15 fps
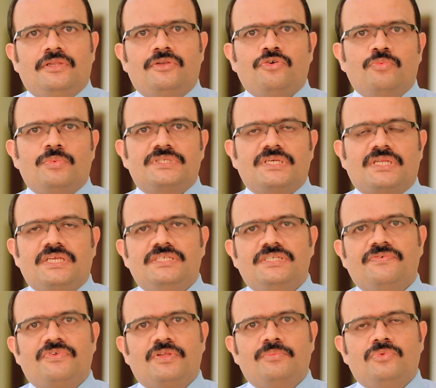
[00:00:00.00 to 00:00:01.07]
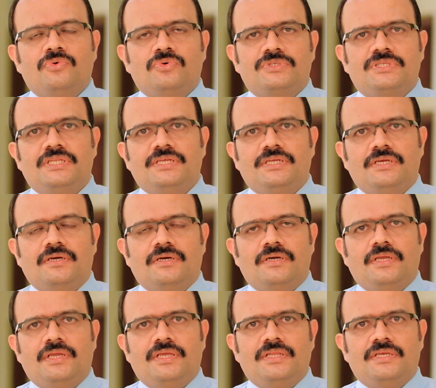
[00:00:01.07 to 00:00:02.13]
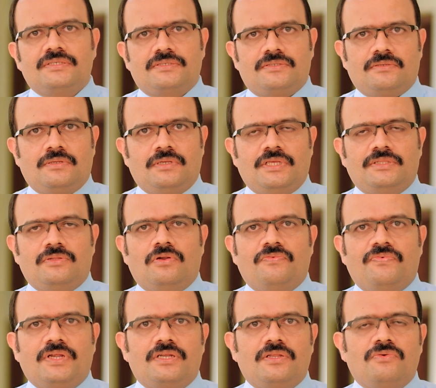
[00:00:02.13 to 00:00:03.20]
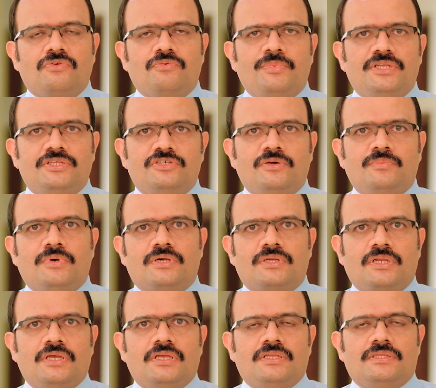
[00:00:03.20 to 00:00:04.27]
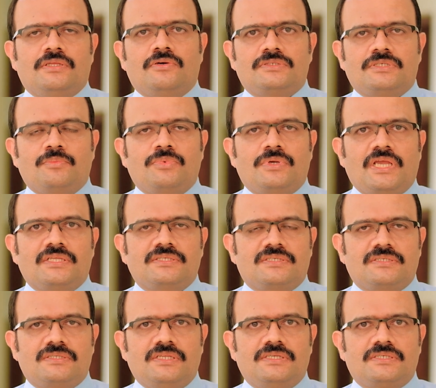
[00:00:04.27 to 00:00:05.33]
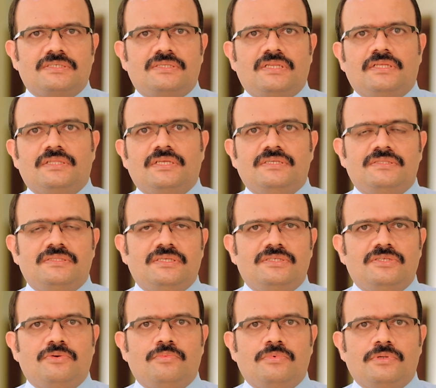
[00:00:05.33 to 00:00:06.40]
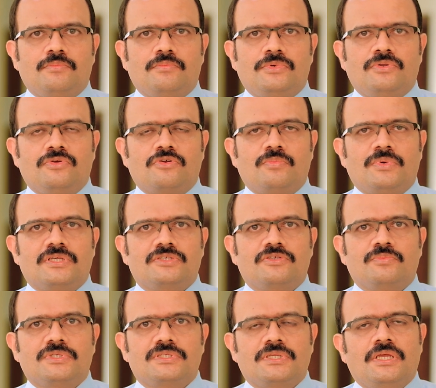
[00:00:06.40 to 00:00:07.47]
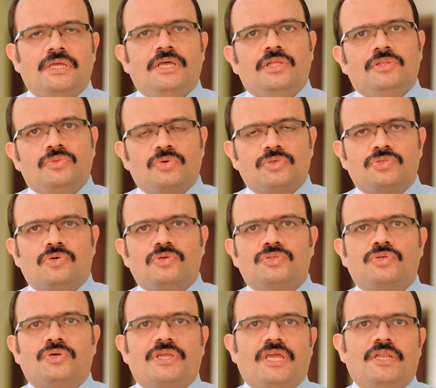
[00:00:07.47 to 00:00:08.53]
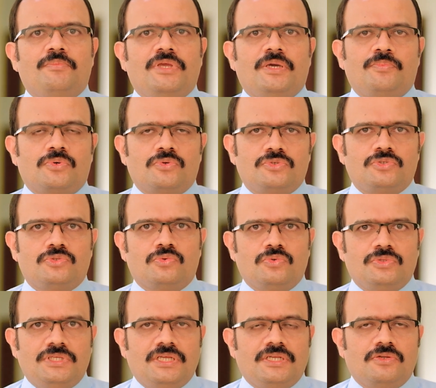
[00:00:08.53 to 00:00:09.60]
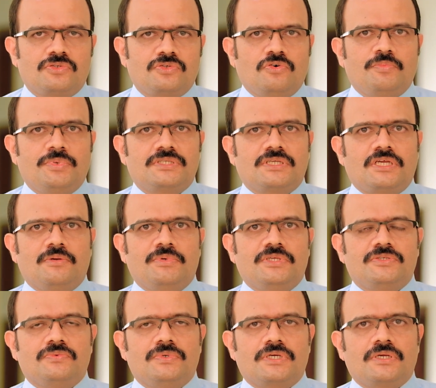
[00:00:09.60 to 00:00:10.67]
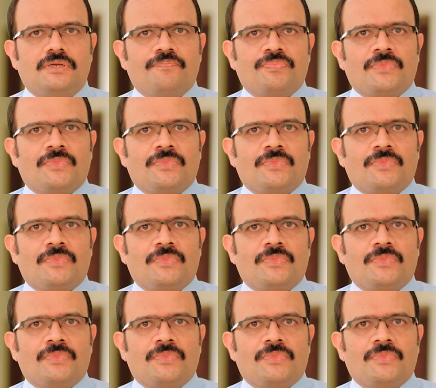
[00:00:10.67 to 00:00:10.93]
Tumors arising from those areas, like the olfactory groove meningioma, or some cancerous lesions like the esthesia neuroblastomas, those also can be approached through the endoscopic skull base work.